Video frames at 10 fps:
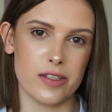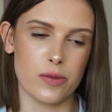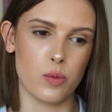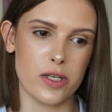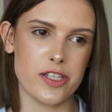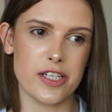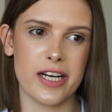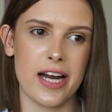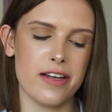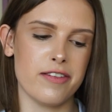once you
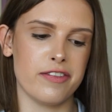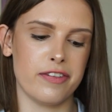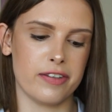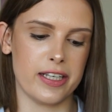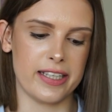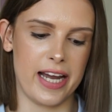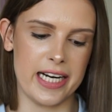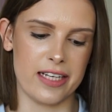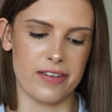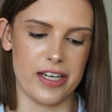kind of get the
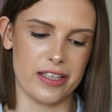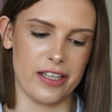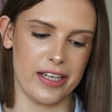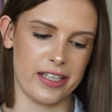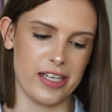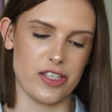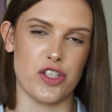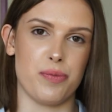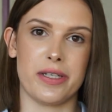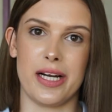hang of it, like it
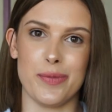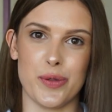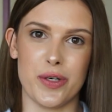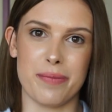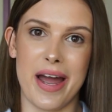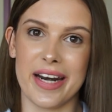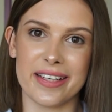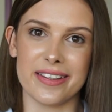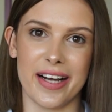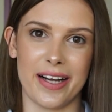just becomes
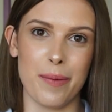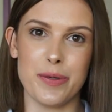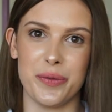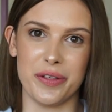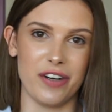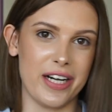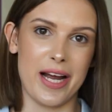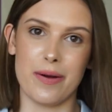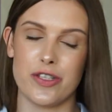automatic, like I'm doing right now.